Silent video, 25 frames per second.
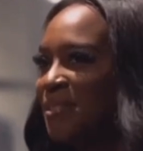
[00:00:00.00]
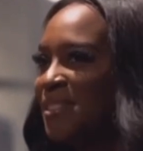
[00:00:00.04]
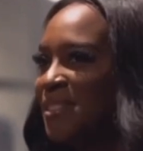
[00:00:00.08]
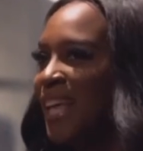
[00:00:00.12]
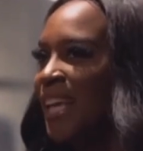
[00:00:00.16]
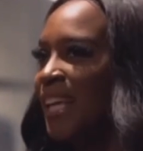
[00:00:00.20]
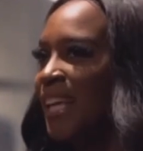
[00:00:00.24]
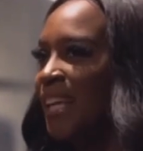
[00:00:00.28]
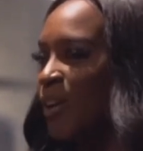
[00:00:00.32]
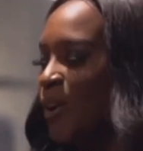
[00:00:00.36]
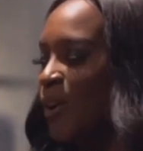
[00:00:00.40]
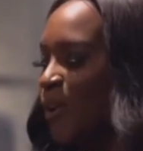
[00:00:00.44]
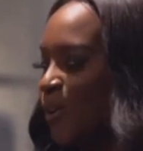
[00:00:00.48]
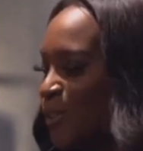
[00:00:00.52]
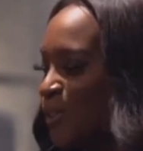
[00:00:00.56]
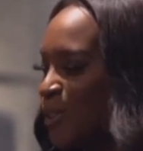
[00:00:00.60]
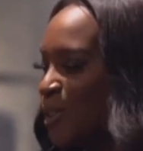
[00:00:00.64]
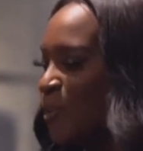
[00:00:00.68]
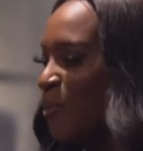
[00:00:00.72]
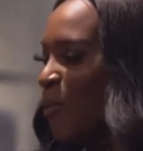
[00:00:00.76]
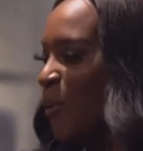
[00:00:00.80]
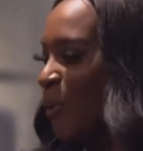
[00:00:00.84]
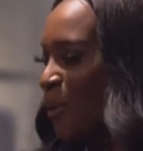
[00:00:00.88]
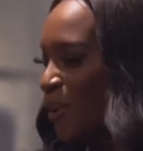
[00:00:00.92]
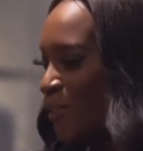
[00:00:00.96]
I was like in a whole
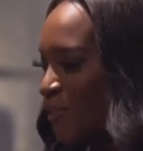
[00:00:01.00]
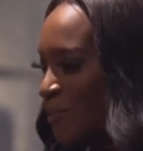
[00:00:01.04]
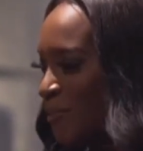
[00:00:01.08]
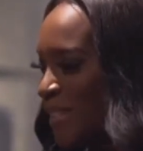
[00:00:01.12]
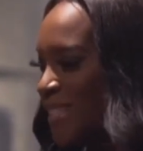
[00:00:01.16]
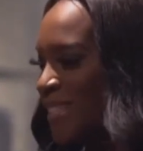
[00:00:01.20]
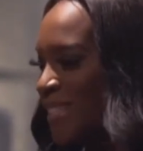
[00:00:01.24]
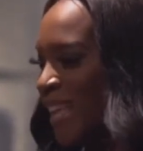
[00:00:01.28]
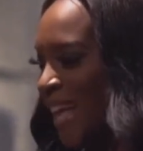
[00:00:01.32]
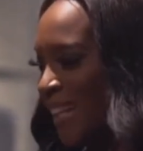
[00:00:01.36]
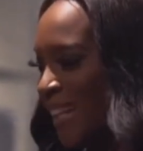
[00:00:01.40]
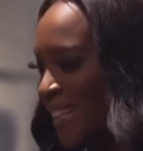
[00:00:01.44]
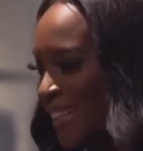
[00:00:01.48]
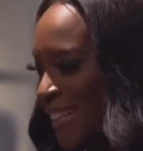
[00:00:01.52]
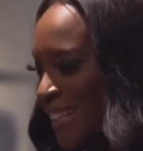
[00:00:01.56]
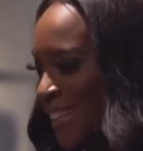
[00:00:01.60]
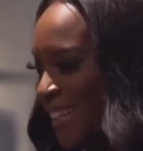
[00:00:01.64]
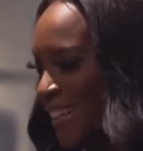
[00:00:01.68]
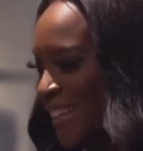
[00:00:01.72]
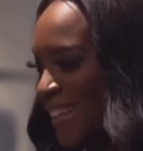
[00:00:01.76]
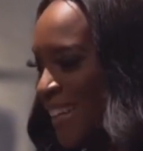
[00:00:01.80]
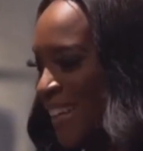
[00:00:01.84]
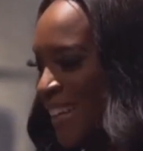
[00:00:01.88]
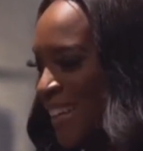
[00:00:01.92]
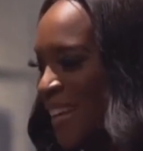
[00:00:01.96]
supportive
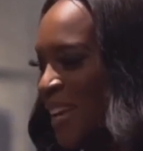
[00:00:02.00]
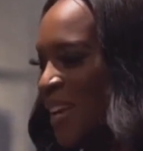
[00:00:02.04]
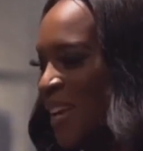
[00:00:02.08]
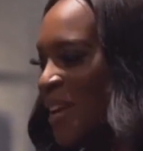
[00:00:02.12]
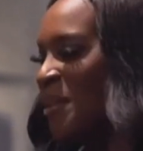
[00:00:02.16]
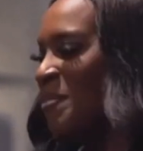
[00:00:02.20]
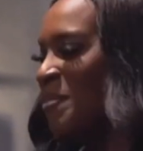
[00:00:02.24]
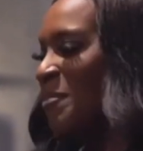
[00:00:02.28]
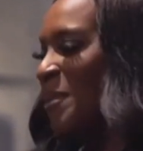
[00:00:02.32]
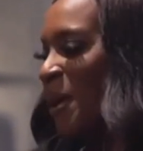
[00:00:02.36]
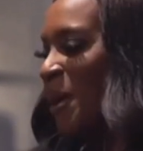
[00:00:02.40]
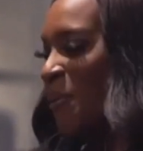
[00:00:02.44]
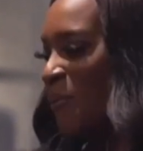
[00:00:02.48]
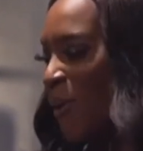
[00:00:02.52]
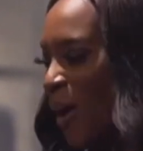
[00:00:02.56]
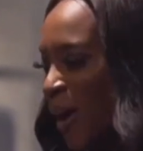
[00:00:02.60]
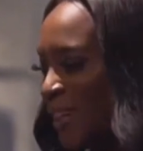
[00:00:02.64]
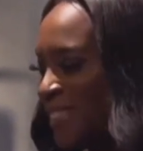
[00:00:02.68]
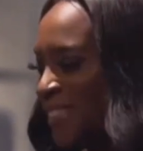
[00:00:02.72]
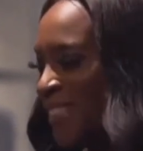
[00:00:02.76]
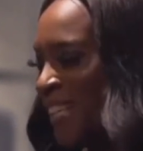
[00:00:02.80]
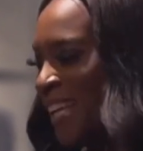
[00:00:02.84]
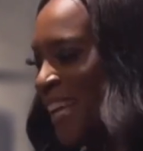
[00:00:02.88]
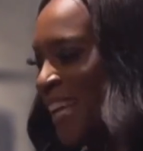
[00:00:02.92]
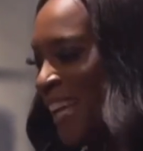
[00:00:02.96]
mentality, but I
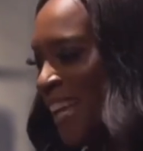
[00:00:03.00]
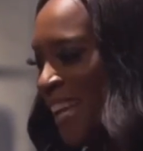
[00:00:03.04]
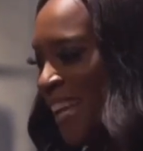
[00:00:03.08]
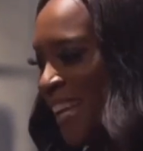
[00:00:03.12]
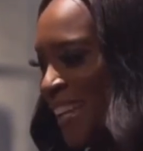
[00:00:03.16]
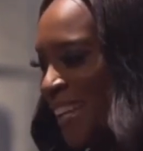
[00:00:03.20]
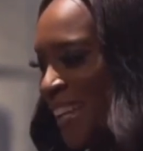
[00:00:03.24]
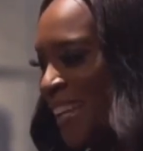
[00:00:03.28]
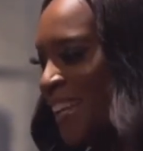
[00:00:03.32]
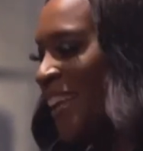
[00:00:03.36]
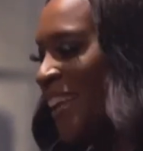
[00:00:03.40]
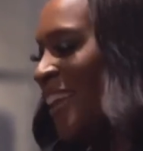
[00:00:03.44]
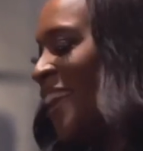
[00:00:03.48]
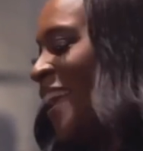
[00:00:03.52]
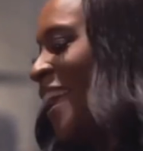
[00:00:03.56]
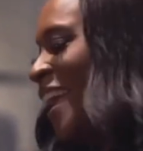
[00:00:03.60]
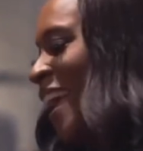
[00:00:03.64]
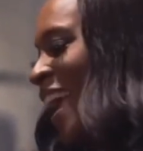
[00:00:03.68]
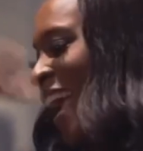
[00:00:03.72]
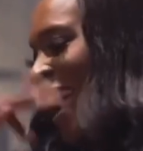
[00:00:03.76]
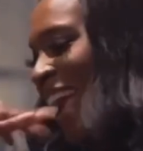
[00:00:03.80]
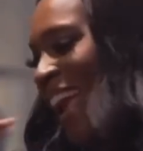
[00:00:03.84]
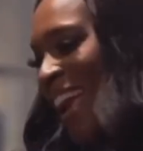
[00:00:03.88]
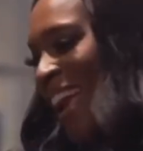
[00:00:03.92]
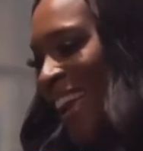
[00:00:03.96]
walked in
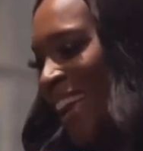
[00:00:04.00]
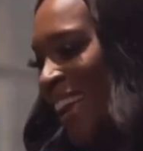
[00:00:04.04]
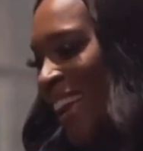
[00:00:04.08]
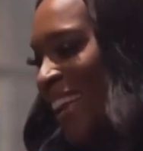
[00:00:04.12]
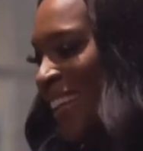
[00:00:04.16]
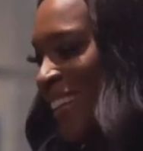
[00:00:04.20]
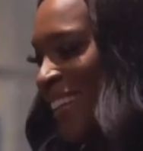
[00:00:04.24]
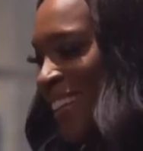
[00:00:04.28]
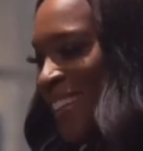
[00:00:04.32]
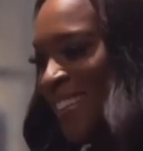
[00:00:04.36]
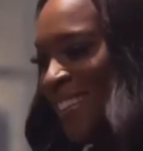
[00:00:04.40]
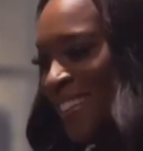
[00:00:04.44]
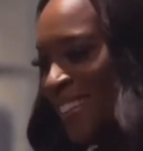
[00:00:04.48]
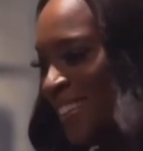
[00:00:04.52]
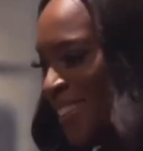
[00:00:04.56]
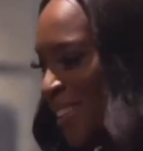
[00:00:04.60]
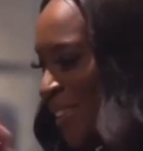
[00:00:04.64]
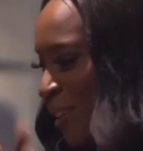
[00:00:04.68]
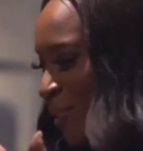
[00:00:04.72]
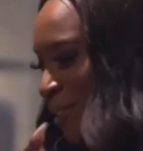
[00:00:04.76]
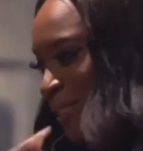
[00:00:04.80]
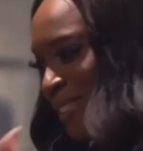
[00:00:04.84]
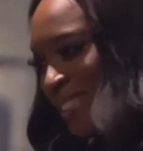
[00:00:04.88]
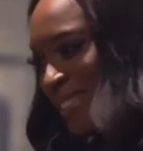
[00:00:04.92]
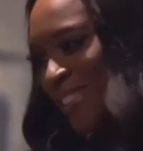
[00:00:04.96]
and
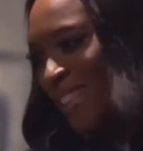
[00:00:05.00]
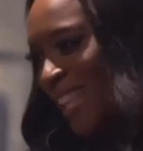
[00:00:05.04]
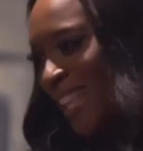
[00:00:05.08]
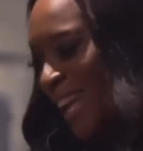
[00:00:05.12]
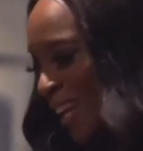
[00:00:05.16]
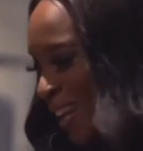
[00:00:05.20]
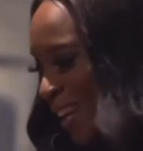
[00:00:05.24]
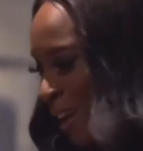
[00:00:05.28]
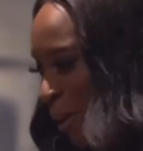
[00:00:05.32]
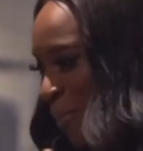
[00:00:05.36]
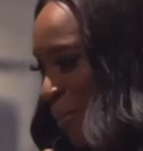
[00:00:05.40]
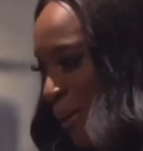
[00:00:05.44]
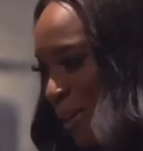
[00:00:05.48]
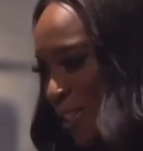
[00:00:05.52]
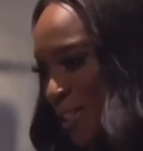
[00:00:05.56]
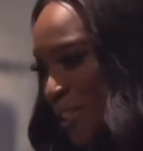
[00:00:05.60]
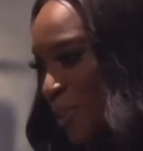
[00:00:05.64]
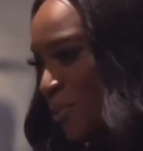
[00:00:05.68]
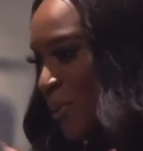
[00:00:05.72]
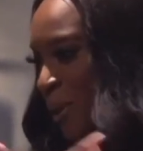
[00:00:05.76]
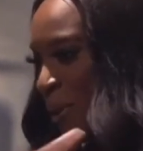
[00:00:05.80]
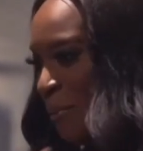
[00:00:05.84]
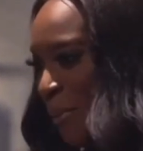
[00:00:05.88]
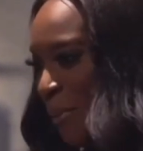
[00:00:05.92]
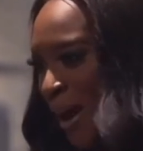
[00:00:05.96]
there was like a
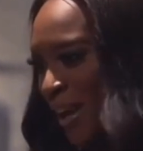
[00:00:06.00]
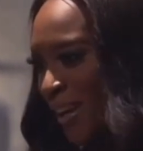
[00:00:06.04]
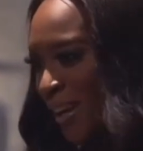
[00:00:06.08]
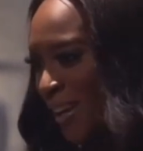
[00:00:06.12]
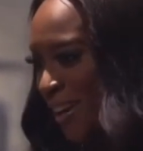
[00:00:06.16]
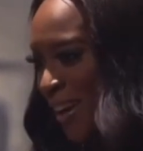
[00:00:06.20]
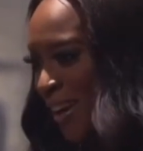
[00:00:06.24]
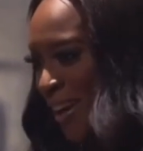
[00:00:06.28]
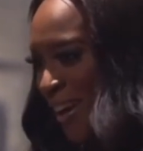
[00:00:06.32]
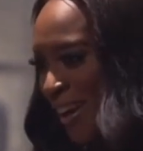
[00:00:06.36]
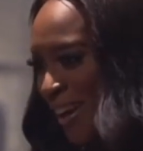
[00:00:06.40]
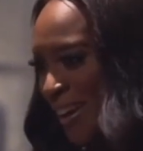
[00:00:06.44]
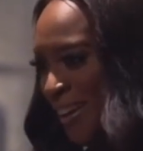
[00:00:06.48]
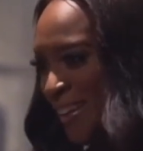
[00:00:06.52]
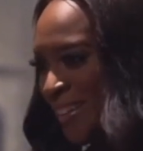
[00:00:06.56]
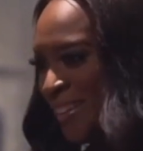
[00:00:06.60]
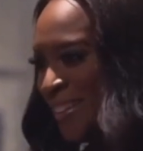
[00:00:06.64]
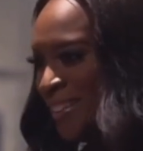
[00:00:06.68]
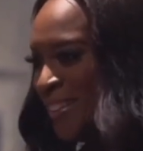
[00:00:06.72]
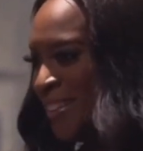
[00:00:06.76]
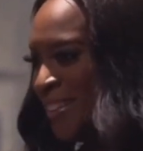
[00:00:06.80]
person with a bonnet on